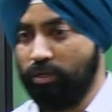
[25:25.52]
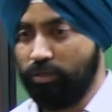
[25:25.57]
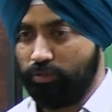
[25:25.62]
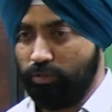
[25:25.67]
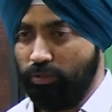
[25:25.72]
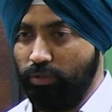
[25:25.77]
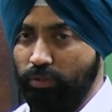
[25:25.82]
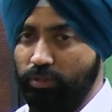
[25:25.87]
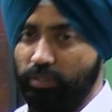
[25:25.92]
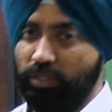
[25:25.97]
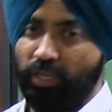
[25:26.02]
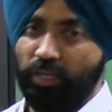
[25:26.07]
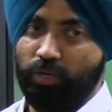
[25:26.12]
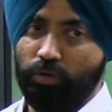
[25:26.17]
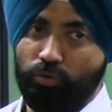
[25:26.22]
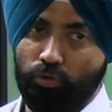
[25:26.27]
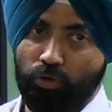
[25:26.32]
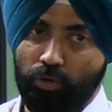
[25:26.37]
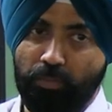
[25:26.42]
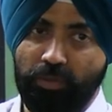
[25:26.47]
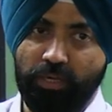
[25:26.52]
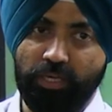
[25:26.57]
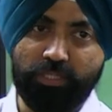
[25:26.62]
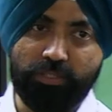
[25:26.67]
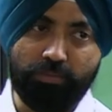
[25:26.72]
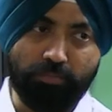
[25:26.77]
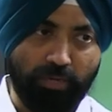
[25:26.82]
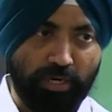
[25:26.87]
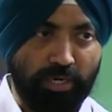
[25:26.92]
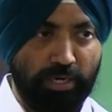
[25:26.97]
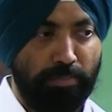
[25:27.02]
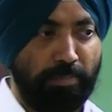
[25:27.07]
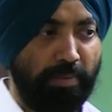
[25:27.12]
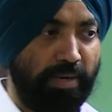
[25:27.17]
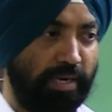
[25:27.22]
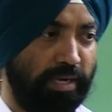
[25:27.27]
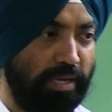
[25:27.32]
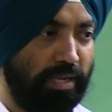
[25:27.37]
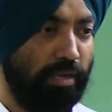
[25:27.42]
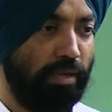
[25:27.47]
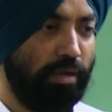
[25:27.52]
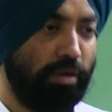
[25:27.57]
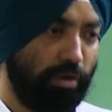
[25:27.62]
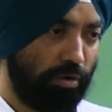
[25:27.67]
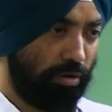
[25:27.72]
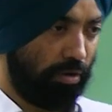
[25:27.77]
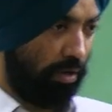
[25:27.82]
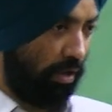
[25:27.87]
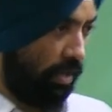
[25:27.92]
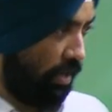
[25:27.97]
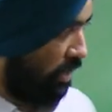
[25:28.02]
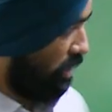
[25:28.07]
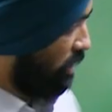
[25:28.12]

So, there could be a small party or